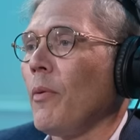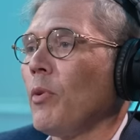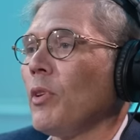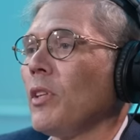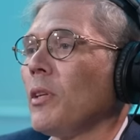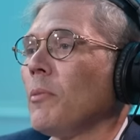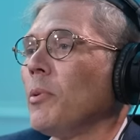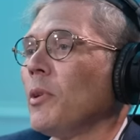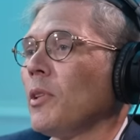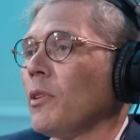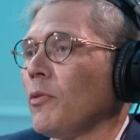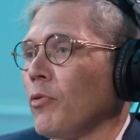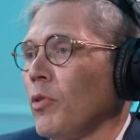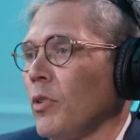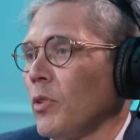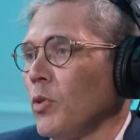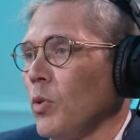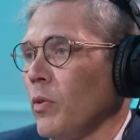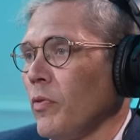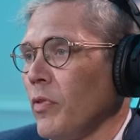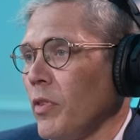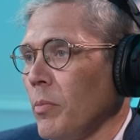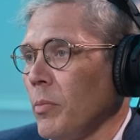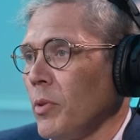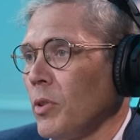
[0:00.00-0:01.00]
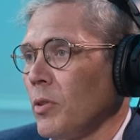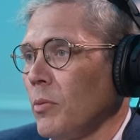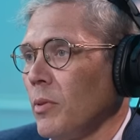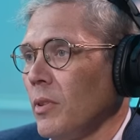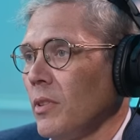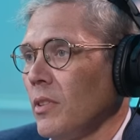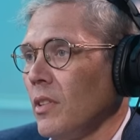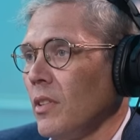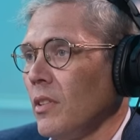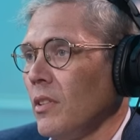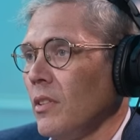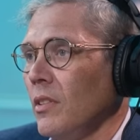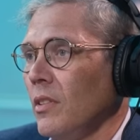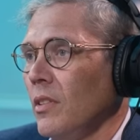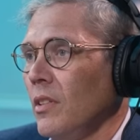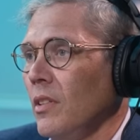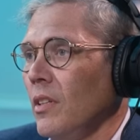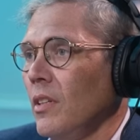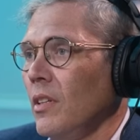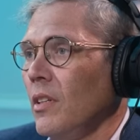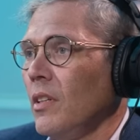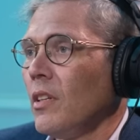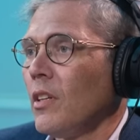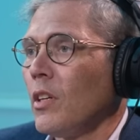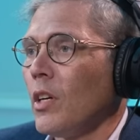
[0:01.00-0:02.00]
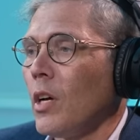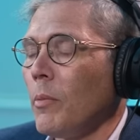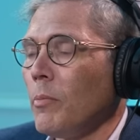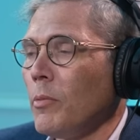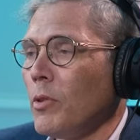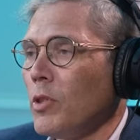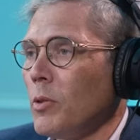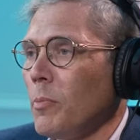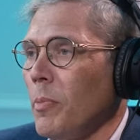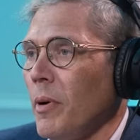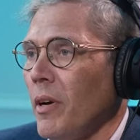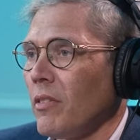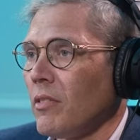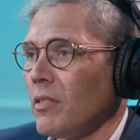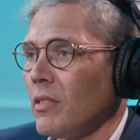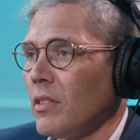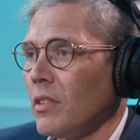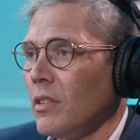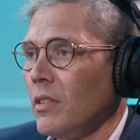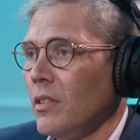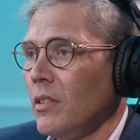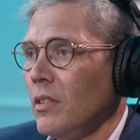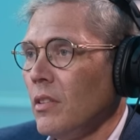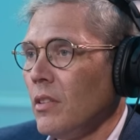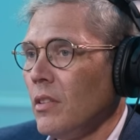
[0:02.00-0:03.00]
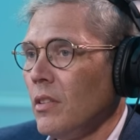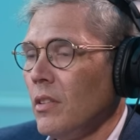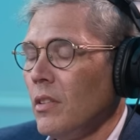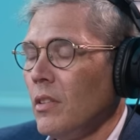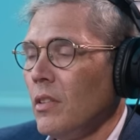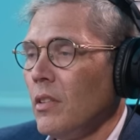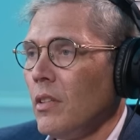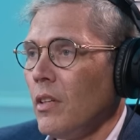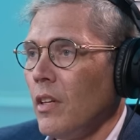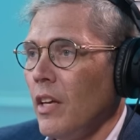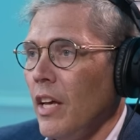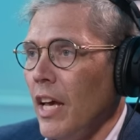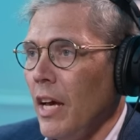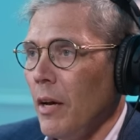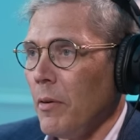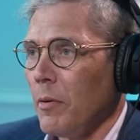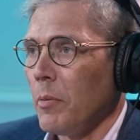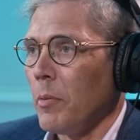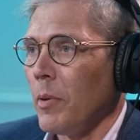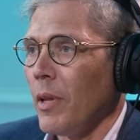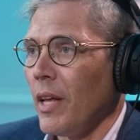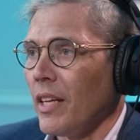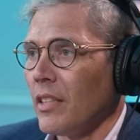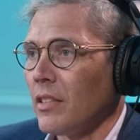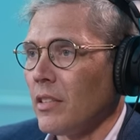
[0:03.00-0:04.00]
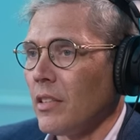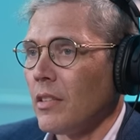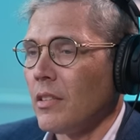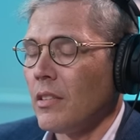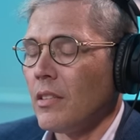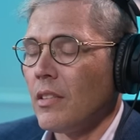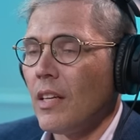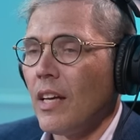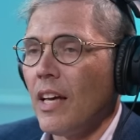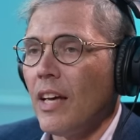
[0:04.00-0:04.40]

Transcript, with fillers: wanted to build a front door for commercial real estate. Come to G equitable access.